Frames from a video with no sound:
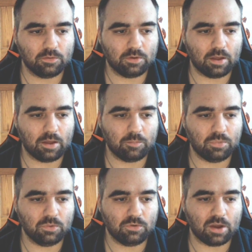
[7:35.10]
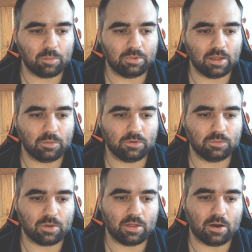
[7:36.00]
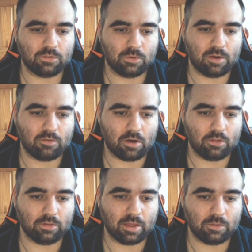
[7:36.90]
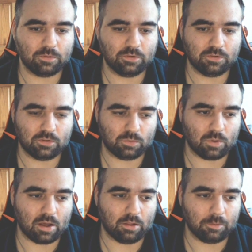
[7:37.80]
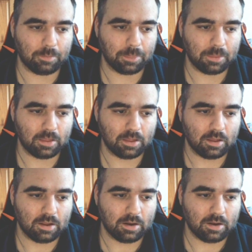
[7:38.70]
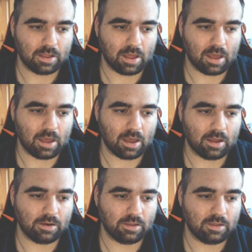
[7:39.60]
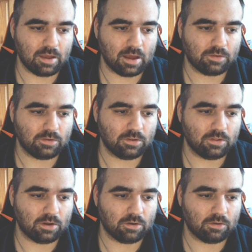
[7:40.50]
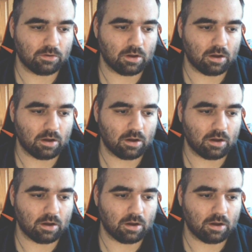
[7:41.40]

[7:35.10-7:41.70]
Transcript: and Punjab language, while they also have other languages as well. And yet they've